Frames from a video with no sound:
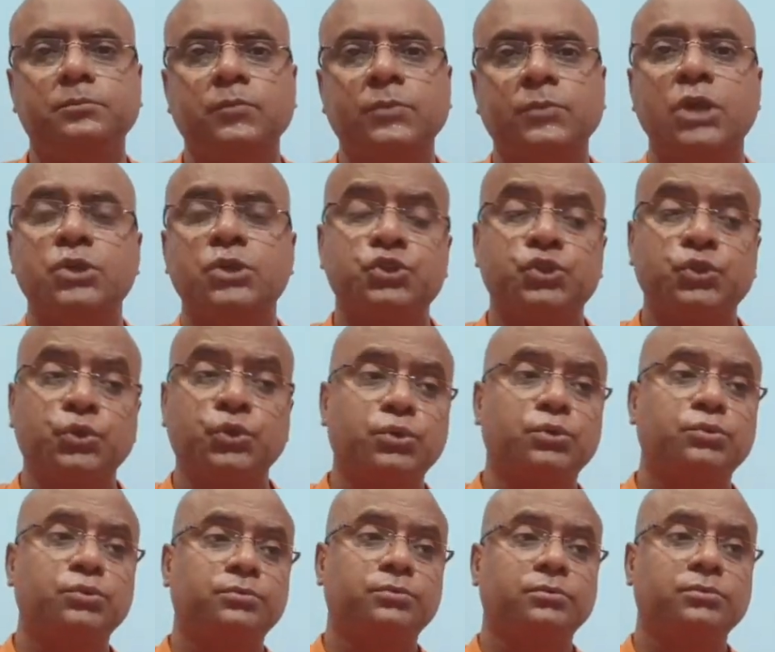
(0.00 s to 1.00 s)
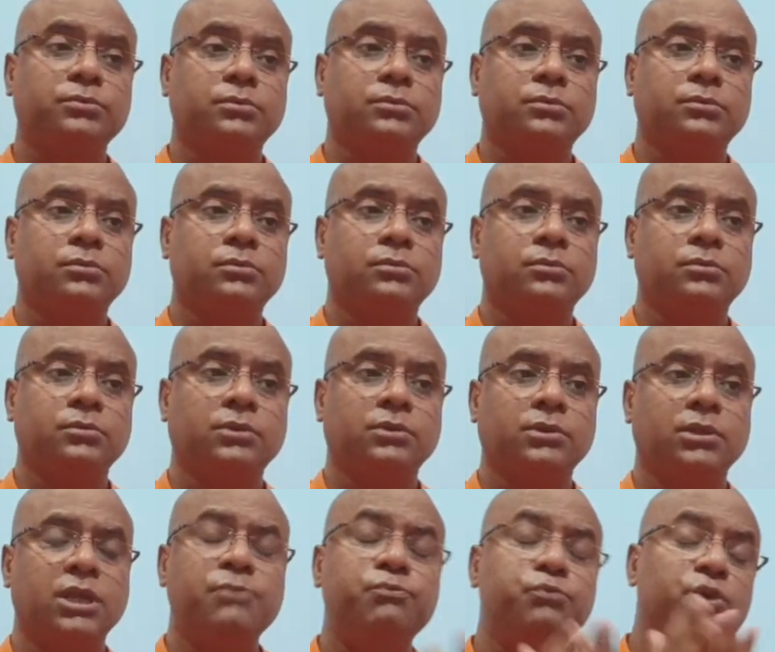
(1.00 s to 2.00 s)
So,
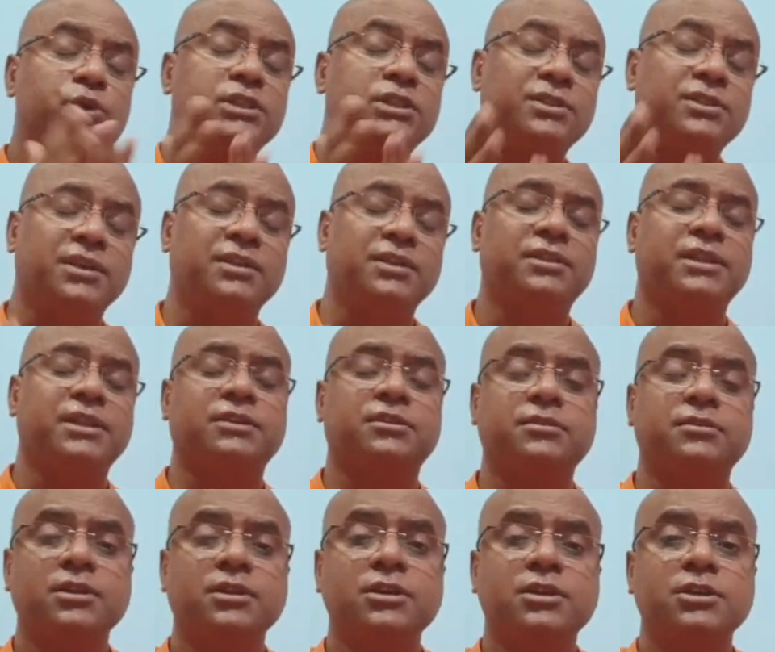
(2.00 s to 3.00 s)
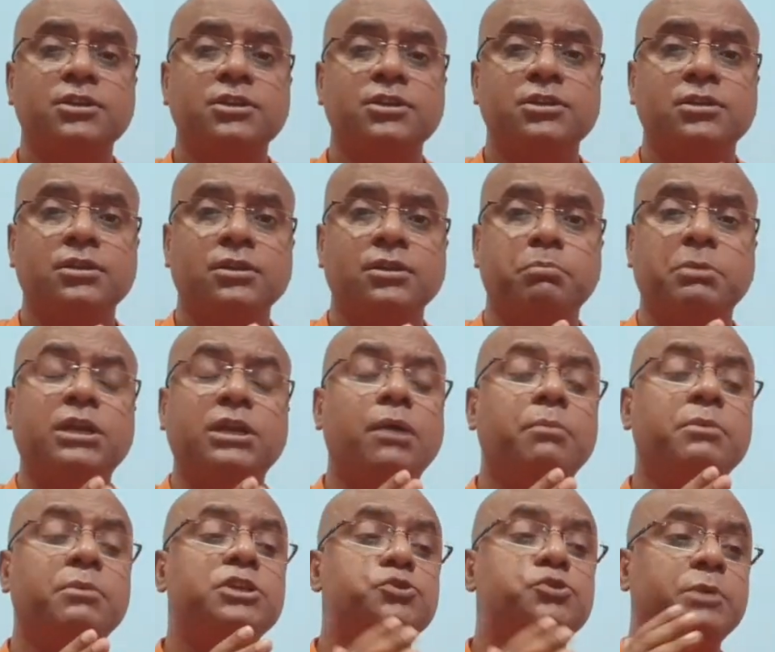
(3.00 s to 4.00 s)
if we think that
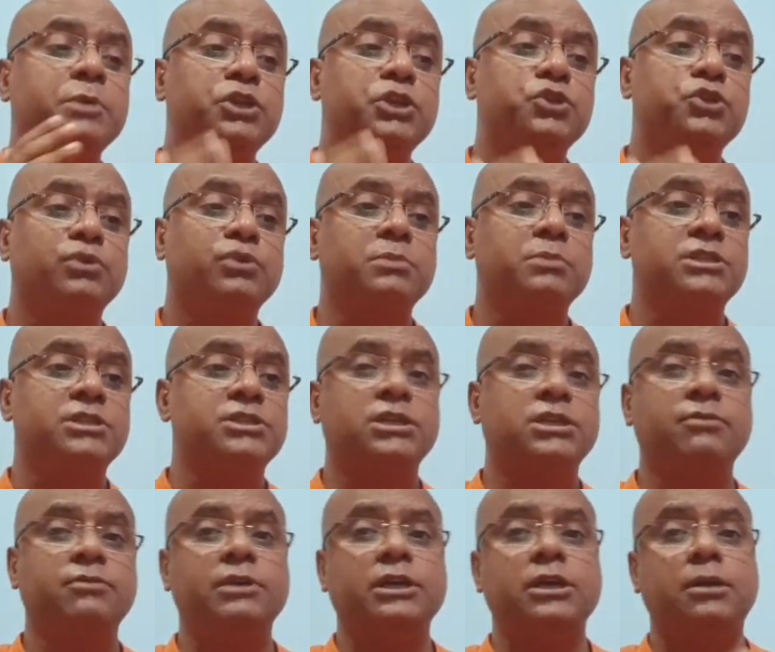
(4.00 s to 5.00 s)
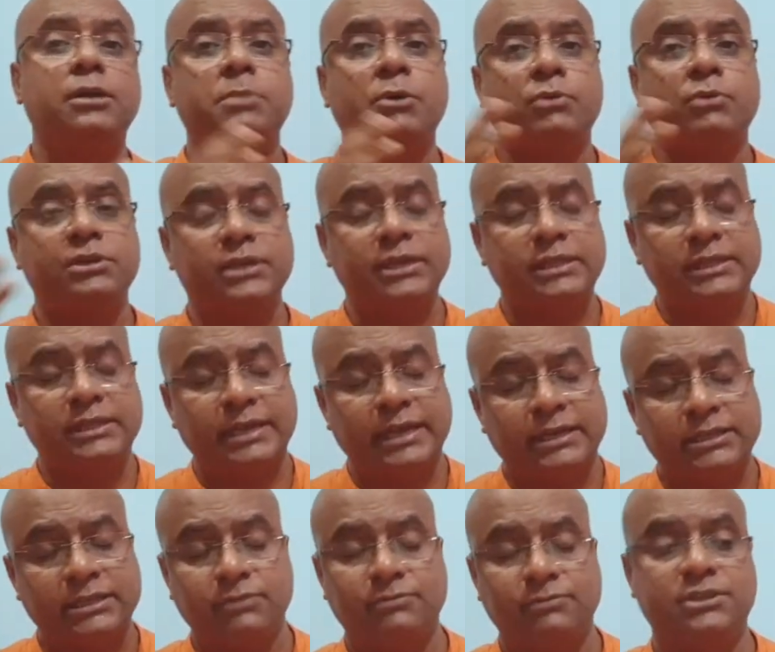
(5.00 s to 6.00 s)
becoming spiritual means giving up our daily
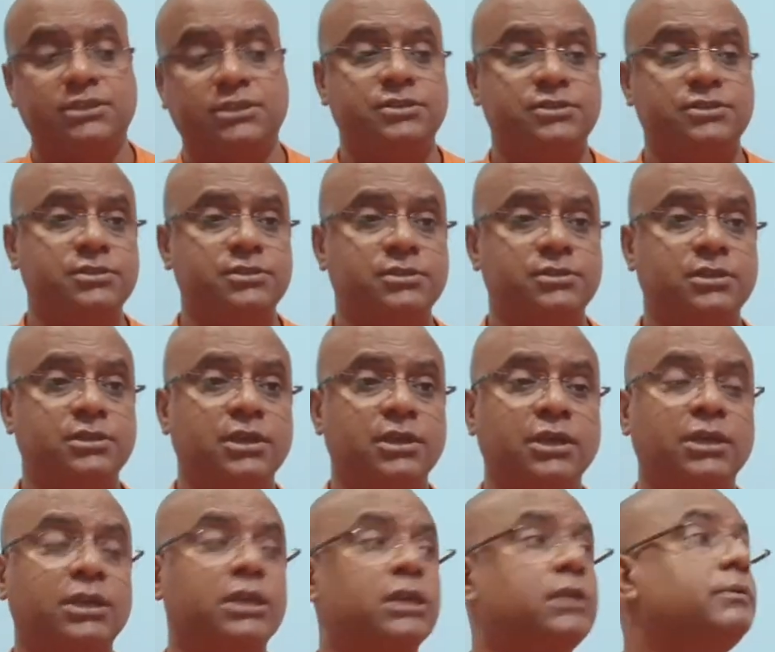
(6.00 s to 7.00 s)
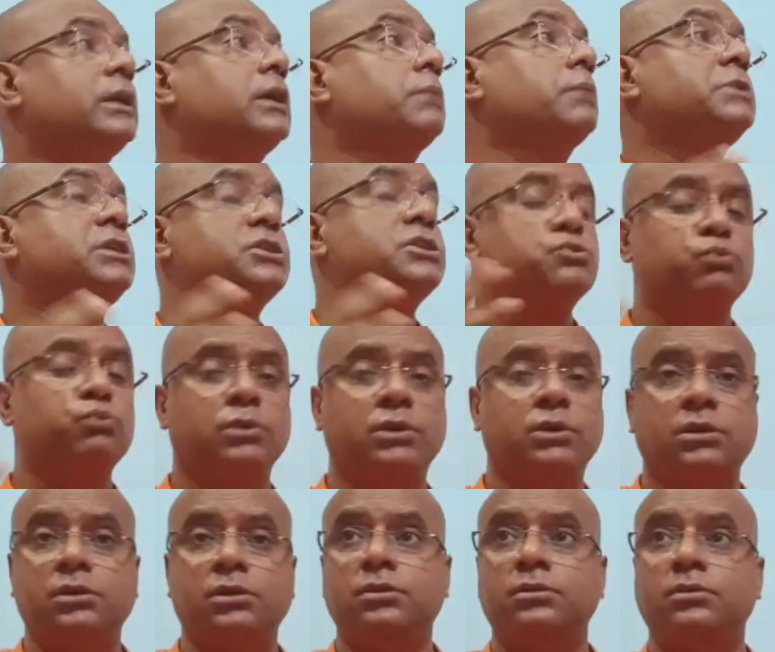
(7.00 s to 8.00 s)
activities, giving up this
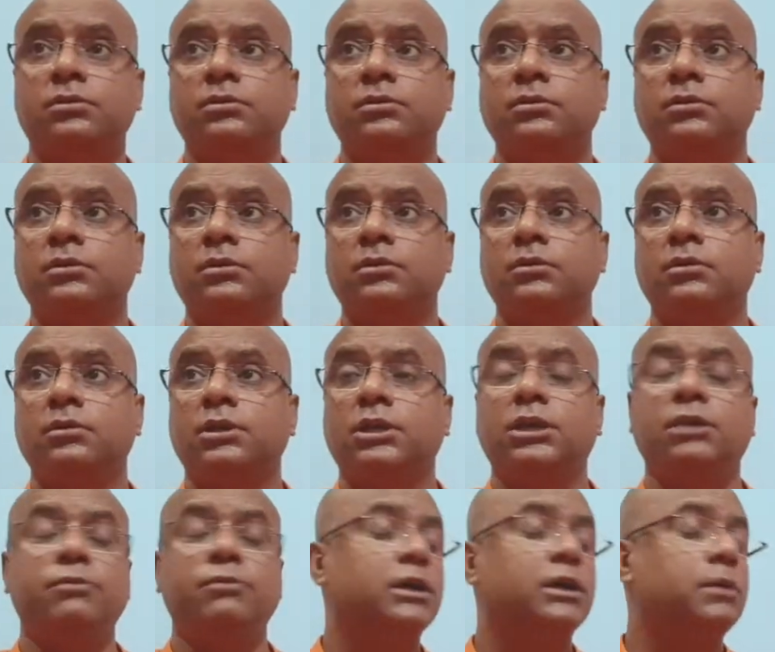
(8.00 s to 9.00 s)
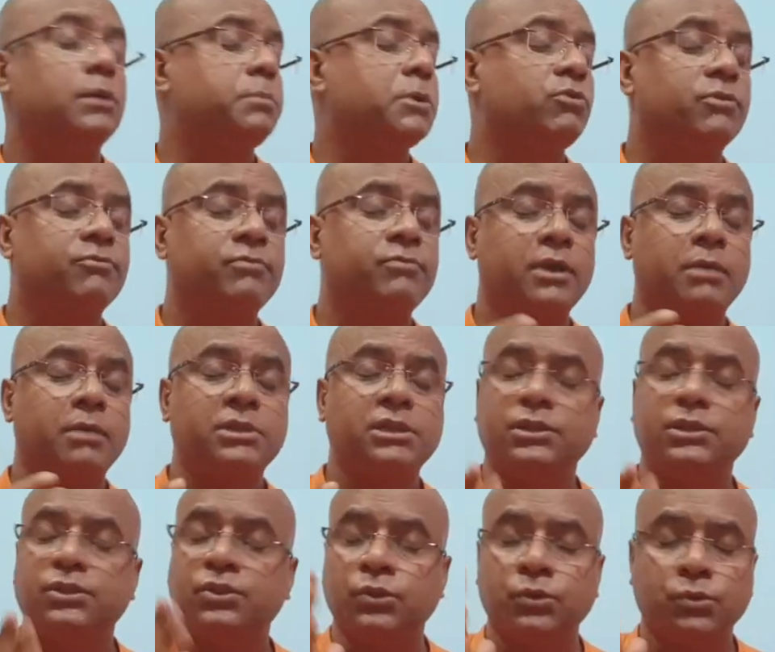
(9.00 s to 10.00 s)
world, giving up our
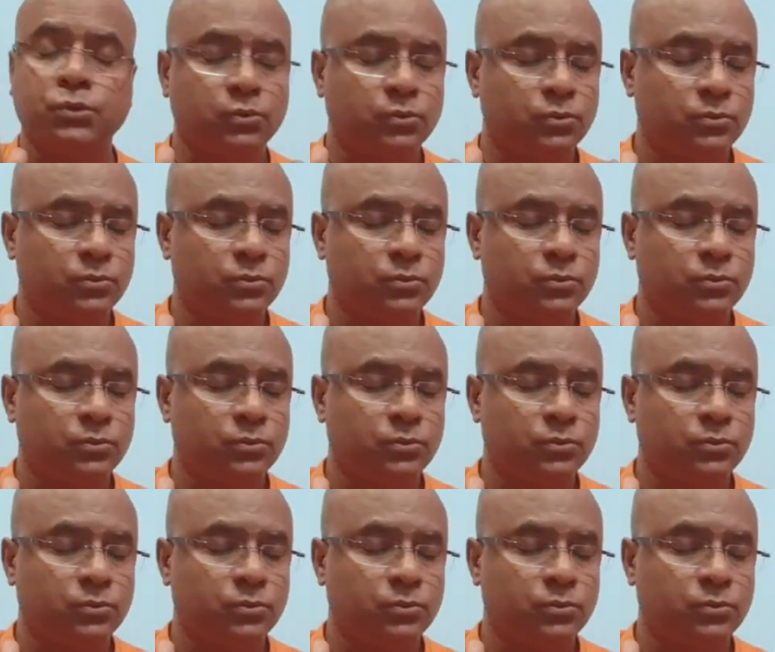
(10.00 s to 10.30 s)
family, no.